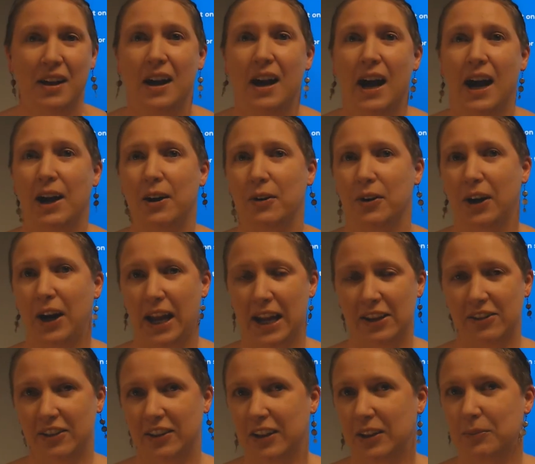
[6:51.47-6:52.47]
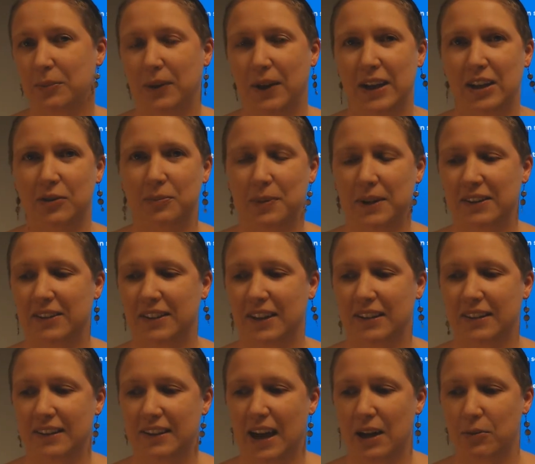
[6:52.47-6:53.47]
Our Aging in Place
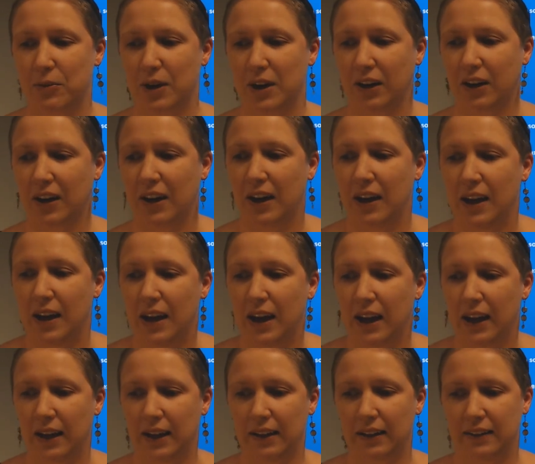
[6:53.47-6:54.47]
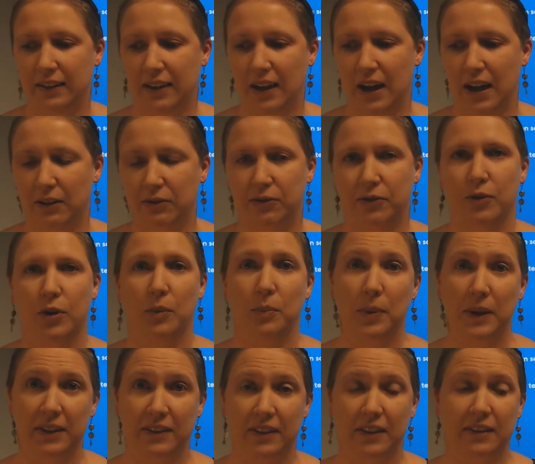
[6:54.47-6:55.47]
Business Network is for
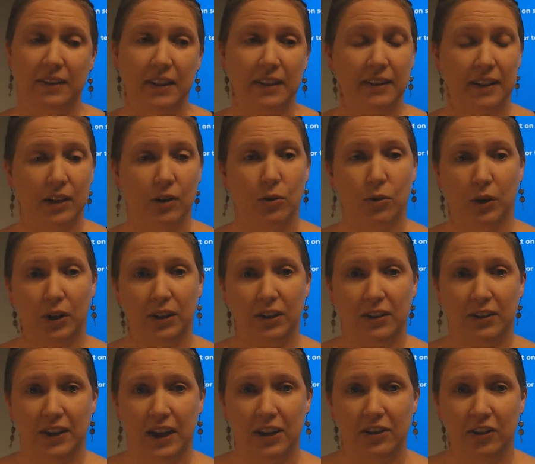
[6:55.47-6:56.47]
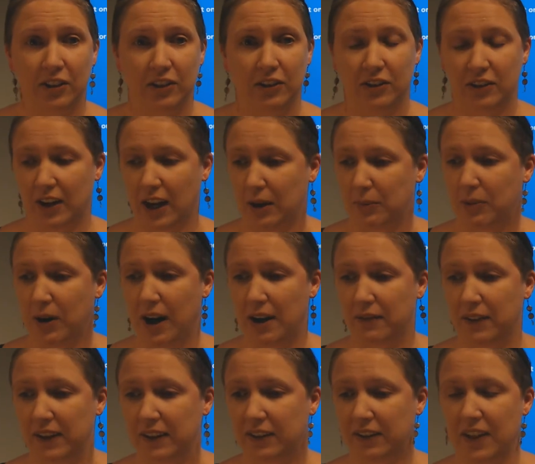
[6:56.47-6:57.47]
businesses and organizations,
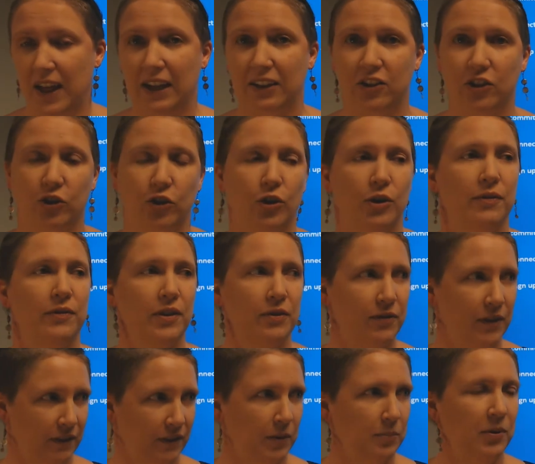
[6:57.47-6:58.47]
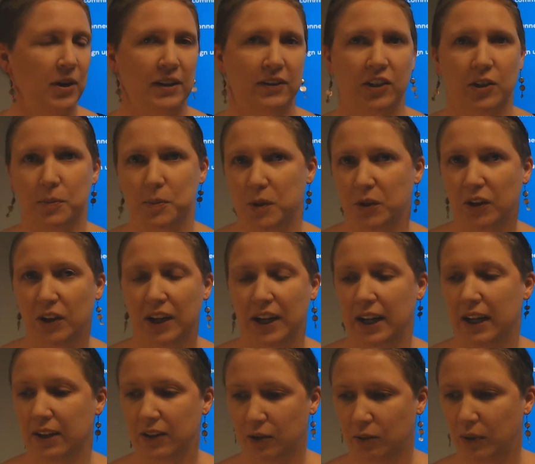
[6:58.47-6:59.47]
nonprofits, that serve the 50-plus community
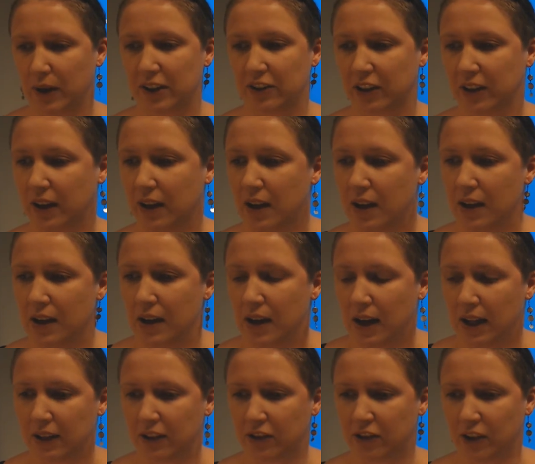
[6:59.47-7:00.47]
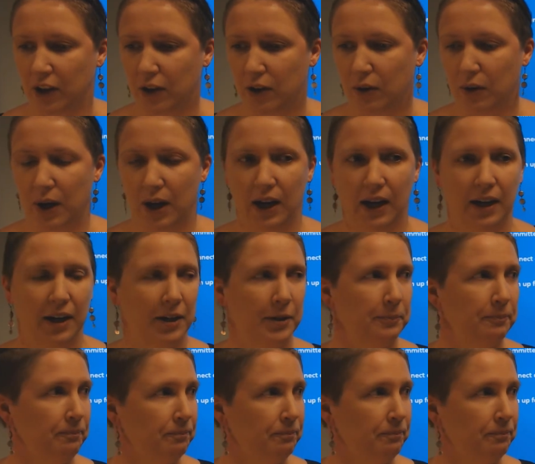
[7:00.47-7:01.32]
in the region. And so